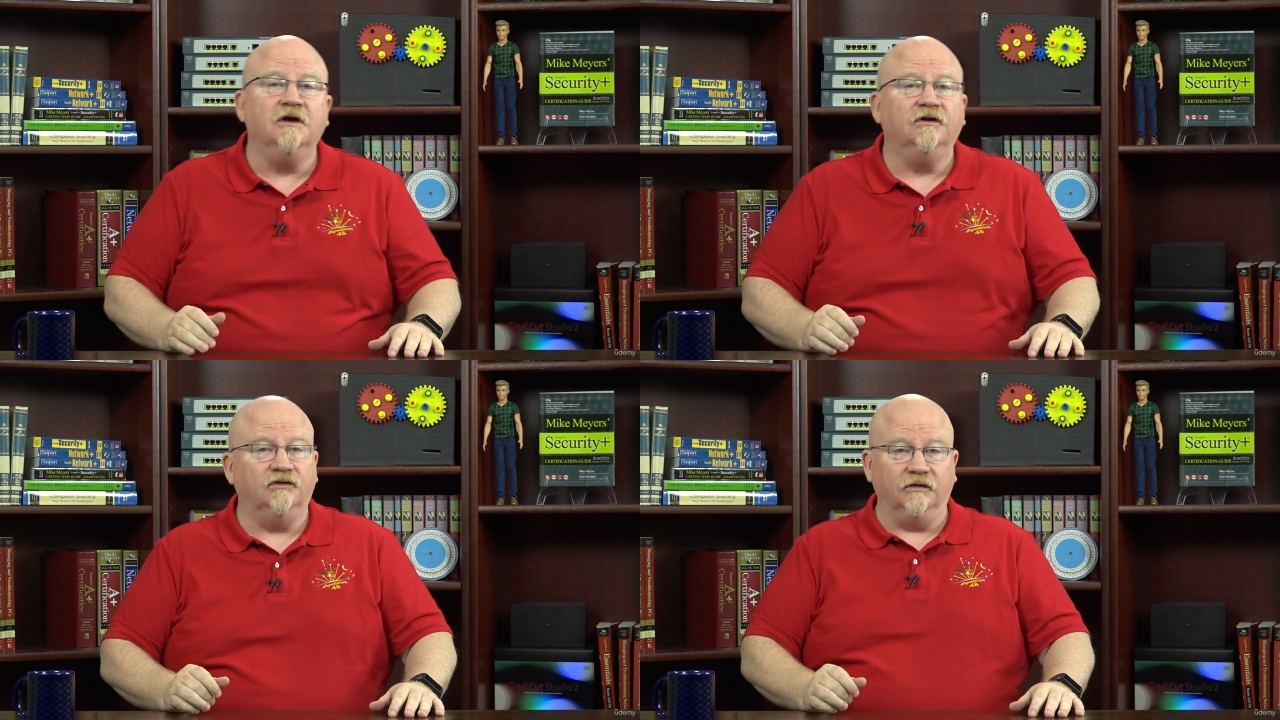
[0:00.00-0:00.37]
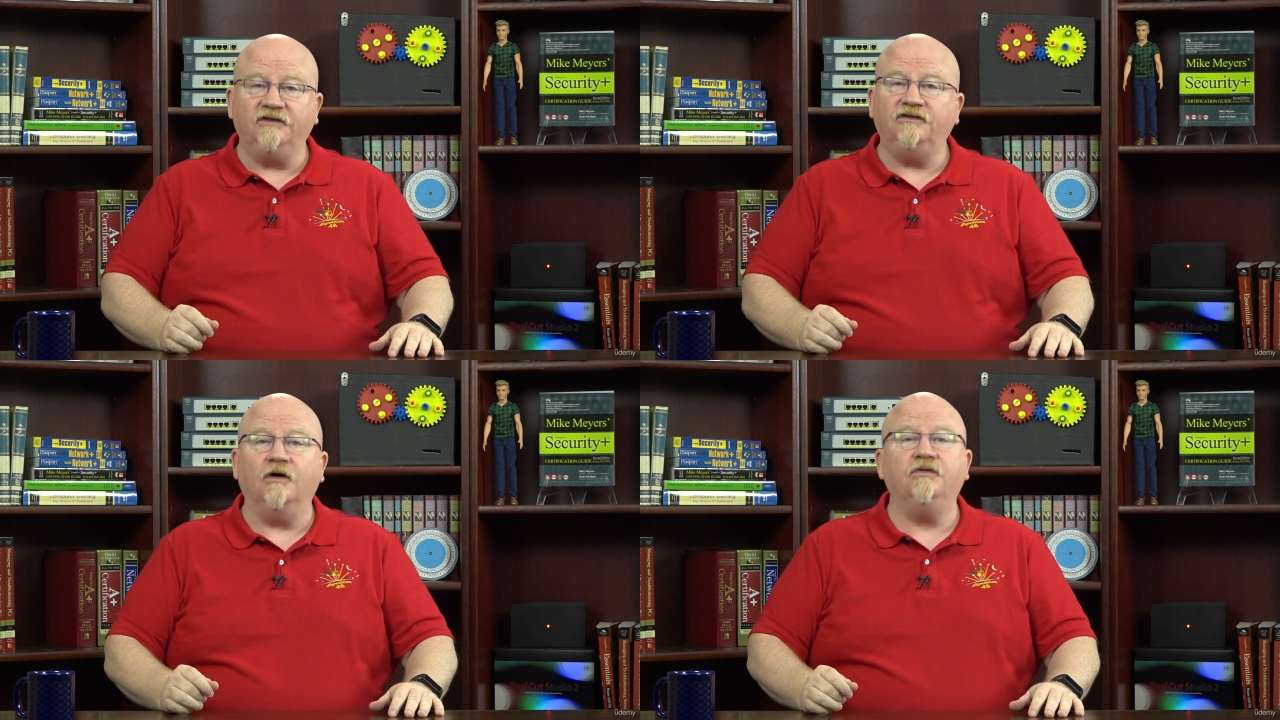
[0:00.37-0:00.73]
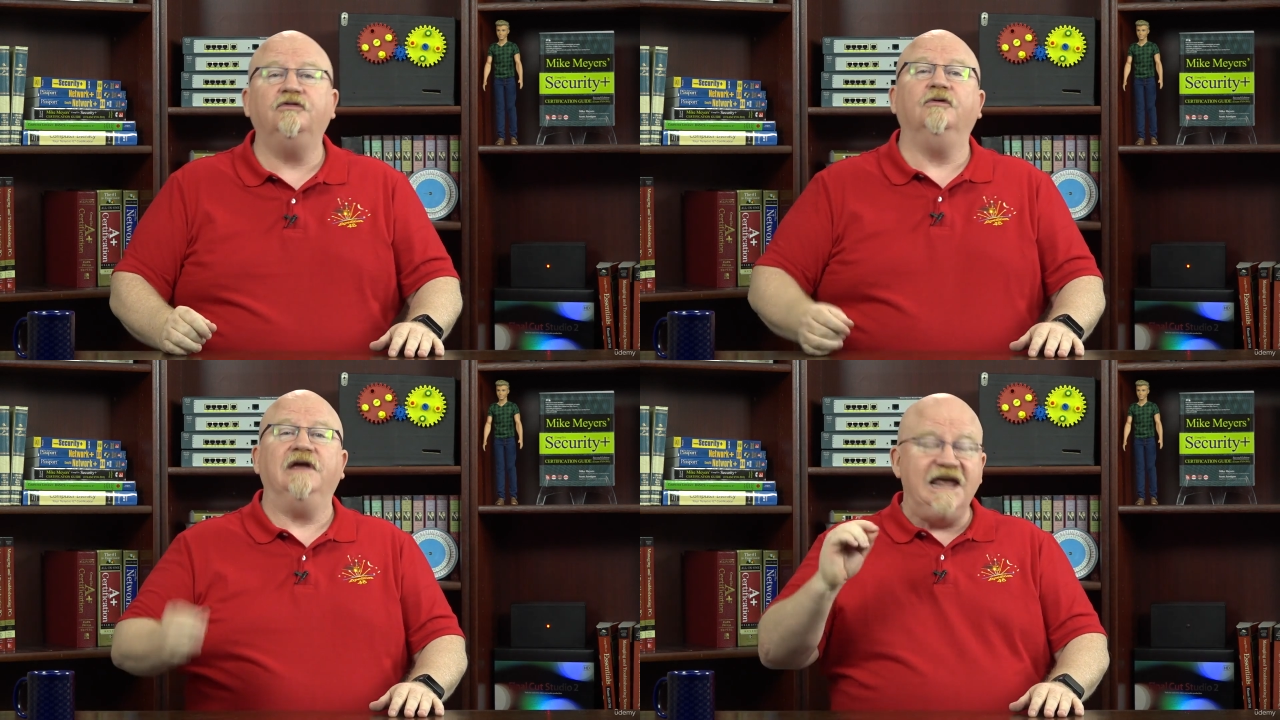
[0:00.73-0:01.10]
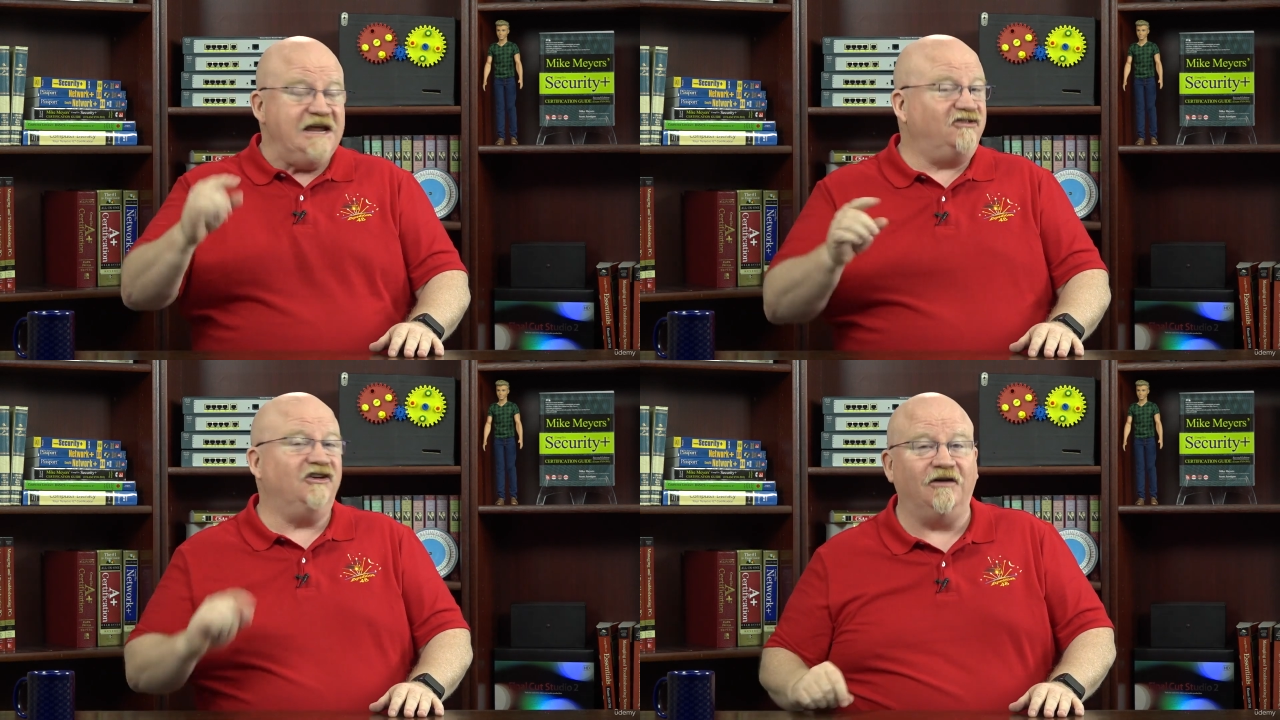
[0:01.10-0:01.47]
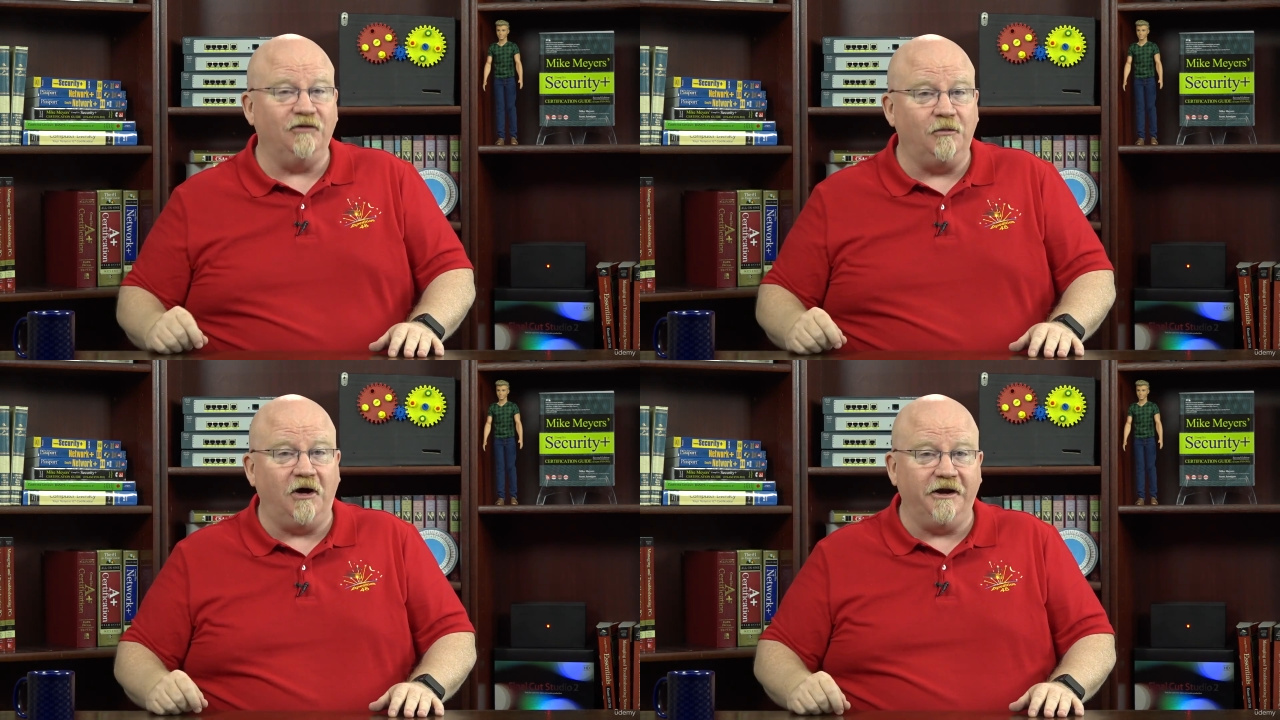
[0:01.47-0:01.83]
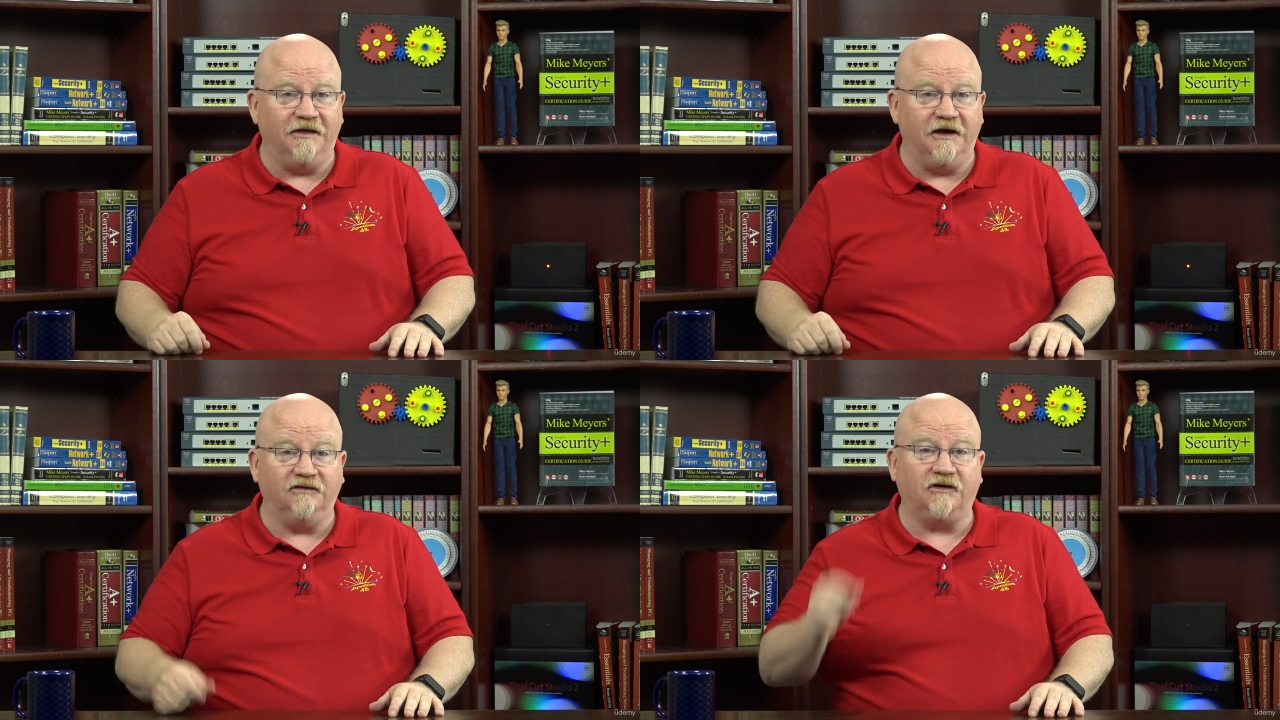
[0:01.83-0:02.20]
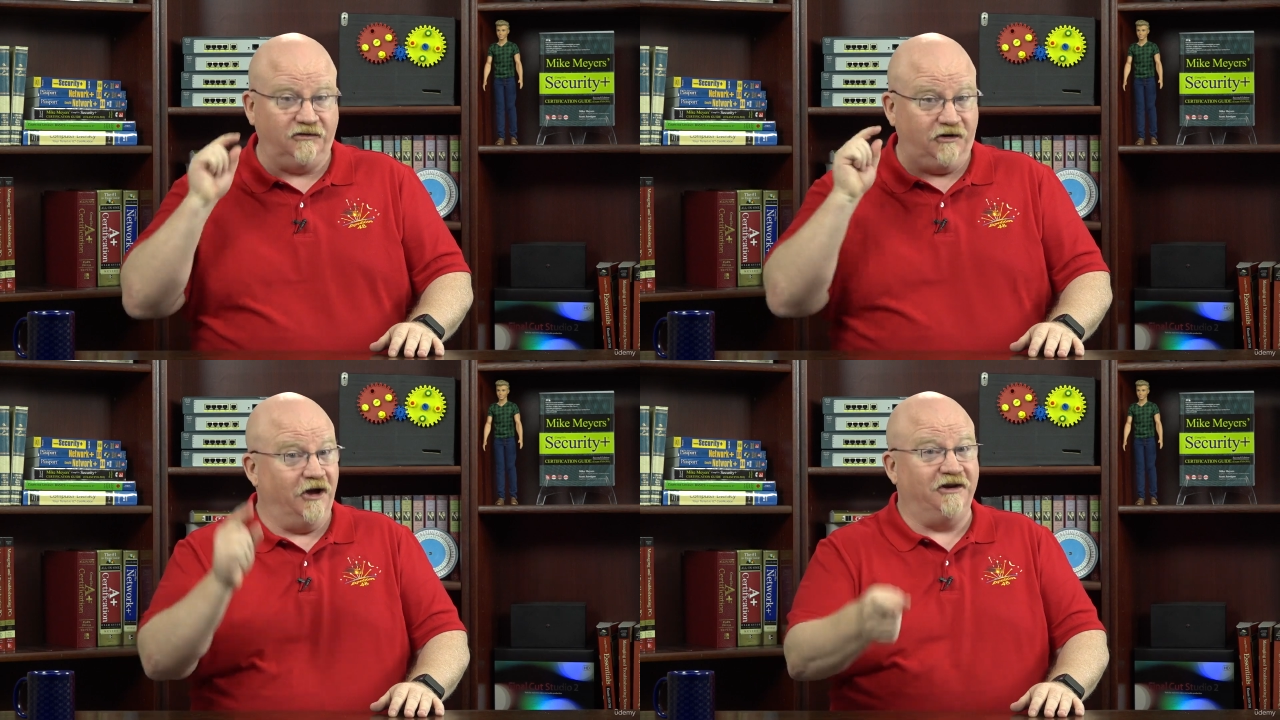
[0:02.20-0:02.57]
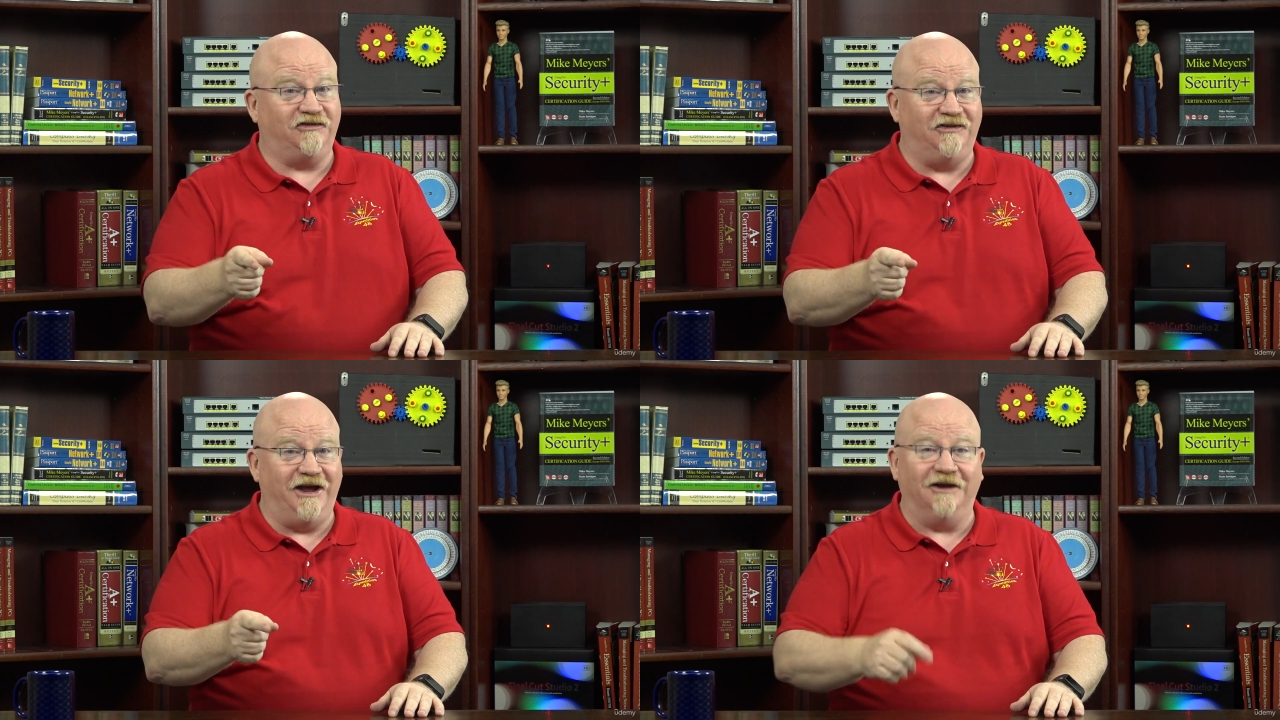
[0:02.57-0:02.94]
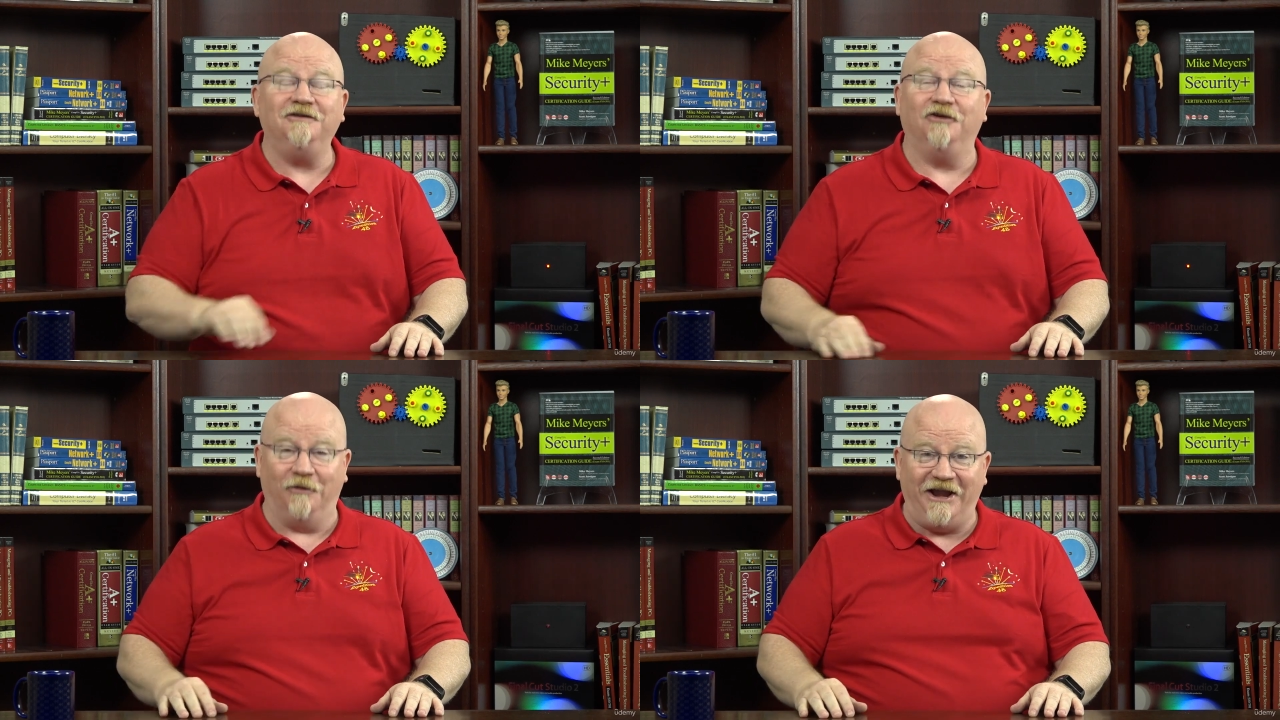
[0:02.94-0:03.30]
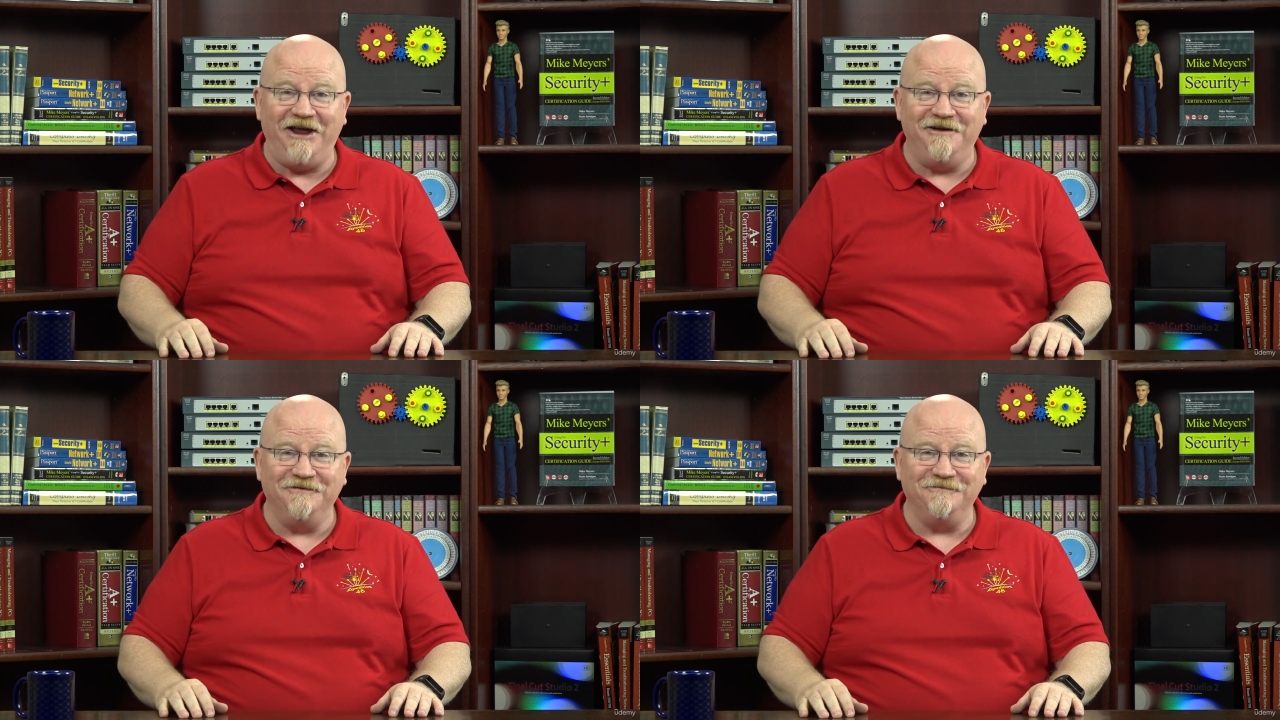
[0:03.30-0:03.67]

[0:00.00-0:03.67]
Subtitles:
So let's go through each and every one of these because you're going to see it. You ready?